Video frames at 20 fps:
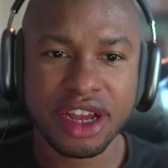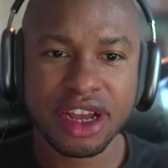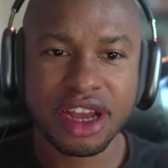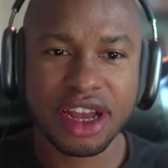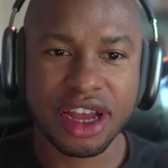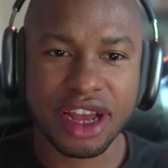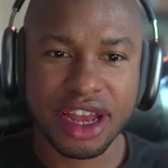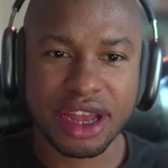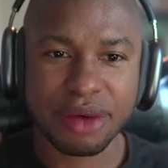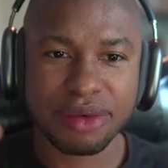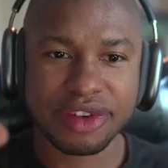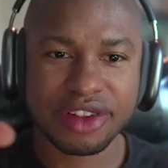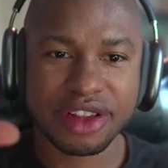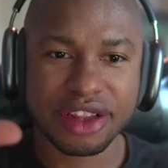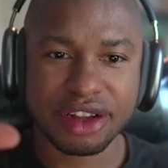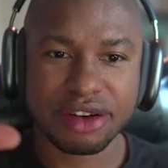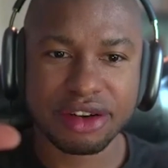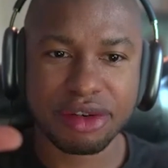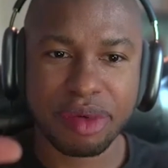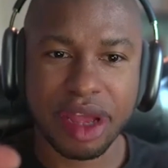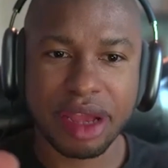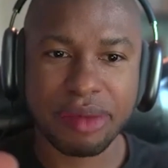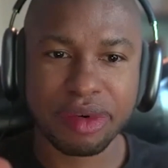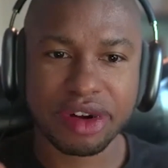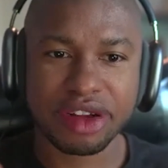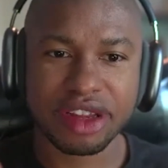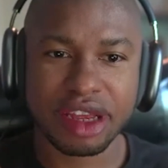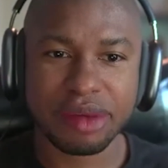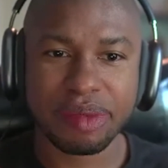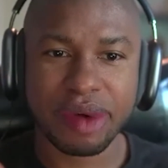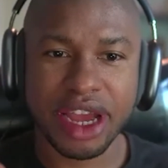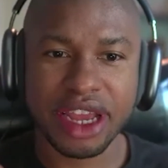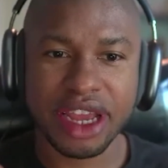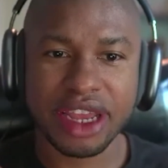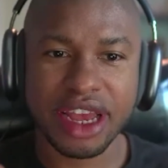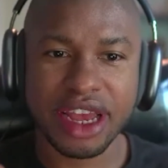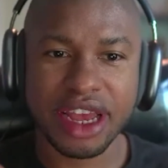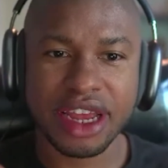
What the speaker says: It was the little paperclip icon.